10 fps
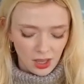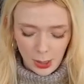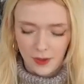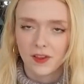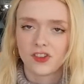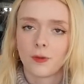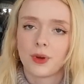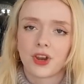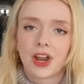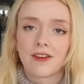This is a
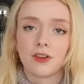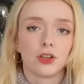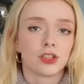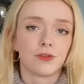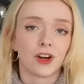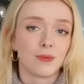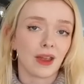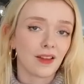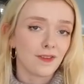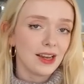jumper that I have a lot of very
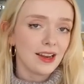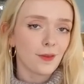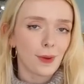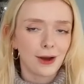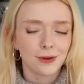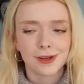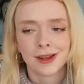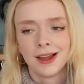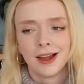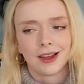mixed feelings about.
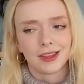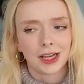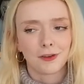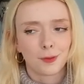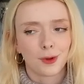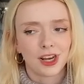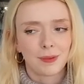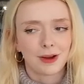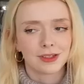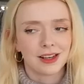I think I've spoken
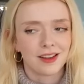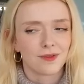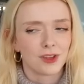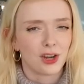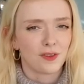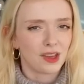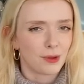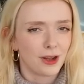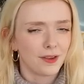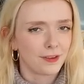about it in some videos in the
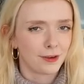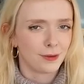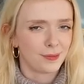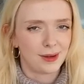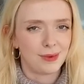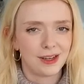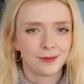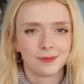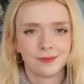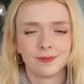past, maybe.
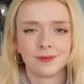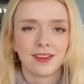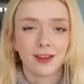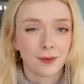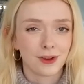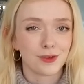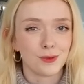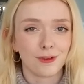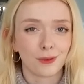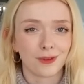So I'm going to
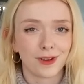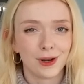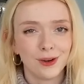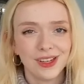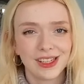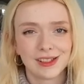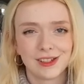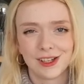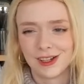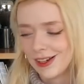move swiftly on
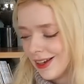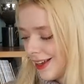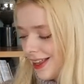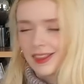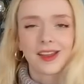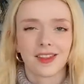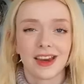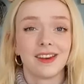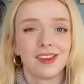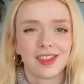into things
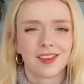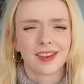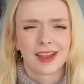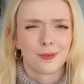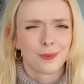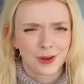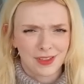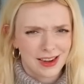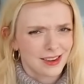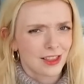I knitted this year, because
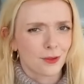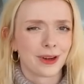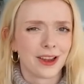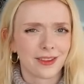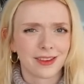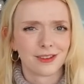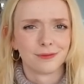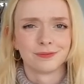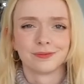I knitted this one last year.